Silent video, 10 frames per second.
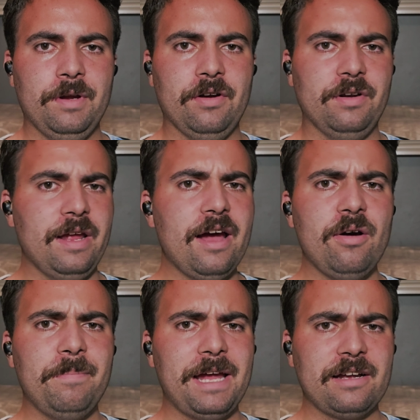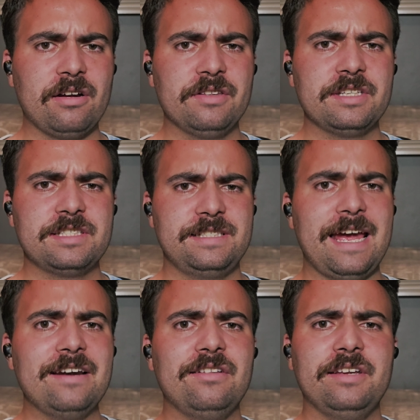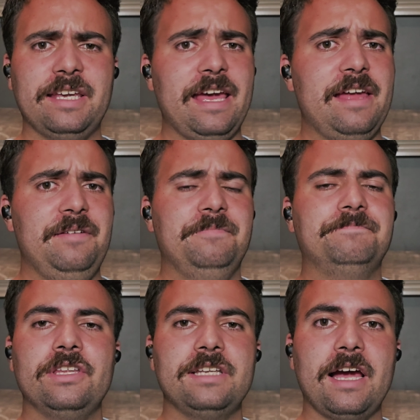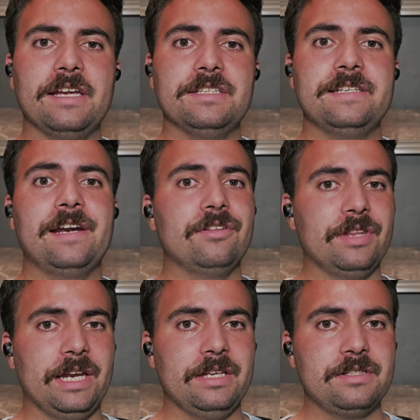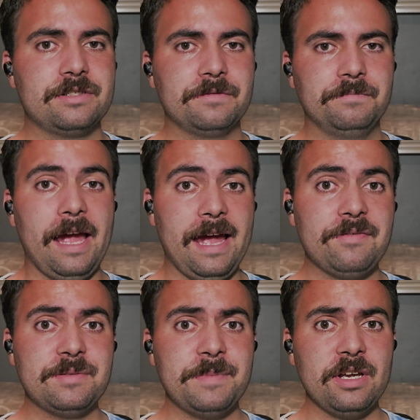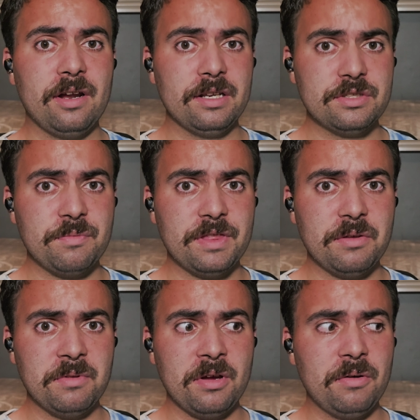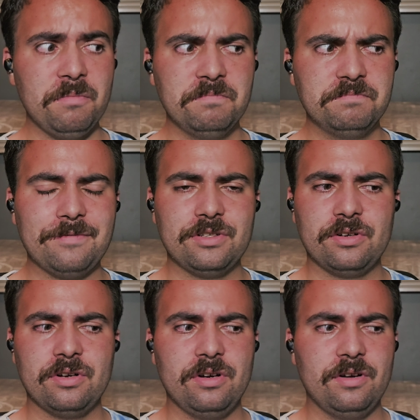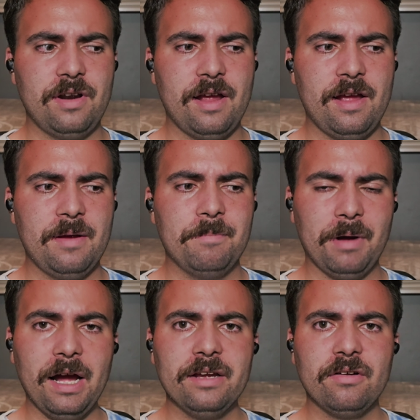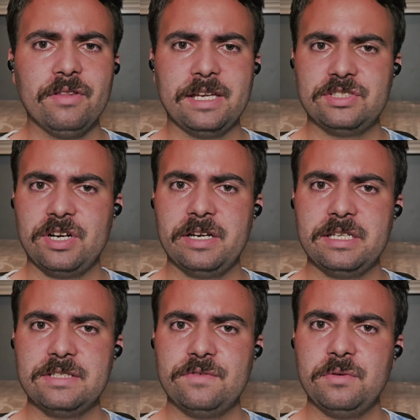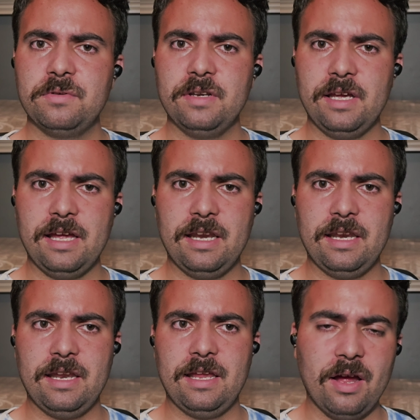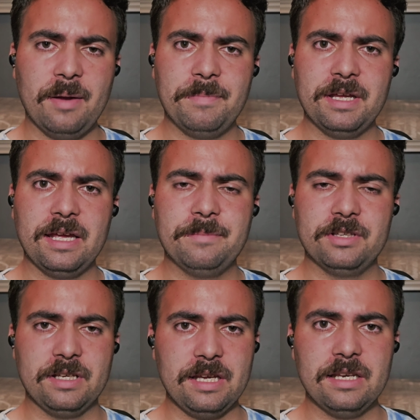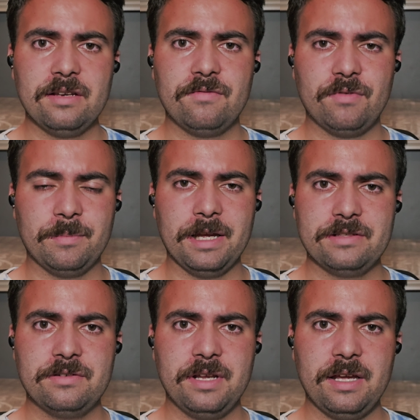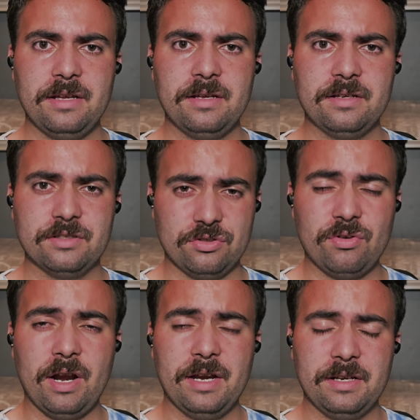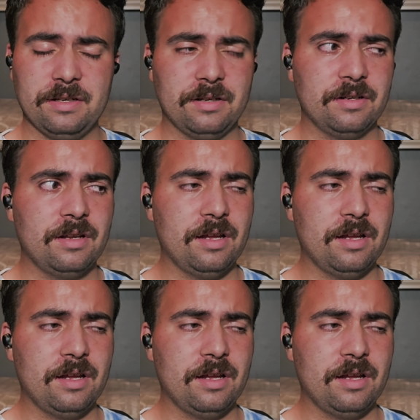We are now back on the saddle again. The diet saddle, that is. I have to be honest with you though, after buying all that Chinese food and not being able to eat it from yesterday, because I'm